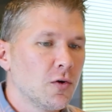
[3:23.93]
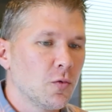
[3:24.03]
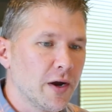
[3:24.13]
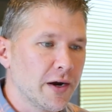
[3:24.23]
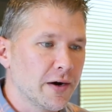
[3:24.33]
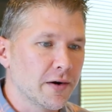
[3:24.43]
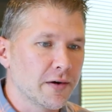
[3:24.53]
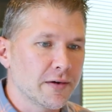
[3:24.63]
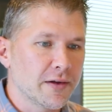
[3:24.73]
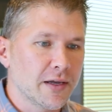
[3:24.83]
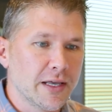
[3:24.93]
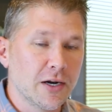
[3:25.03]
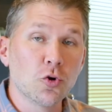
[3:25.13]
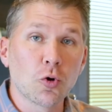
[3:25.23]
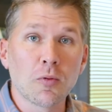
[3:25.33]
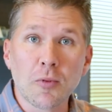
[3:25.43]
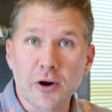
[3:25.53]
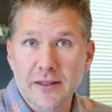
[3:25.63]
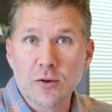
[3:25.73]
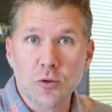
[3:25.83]
where in a normal
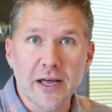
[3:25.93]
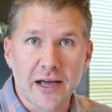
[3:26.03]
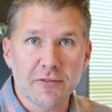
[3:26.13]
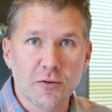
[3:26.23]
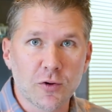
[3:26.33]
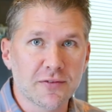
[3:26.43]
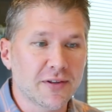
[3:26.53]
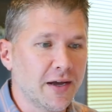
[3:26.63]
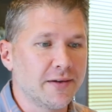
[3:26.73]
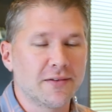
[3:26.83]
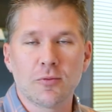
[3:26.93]
market they would have said,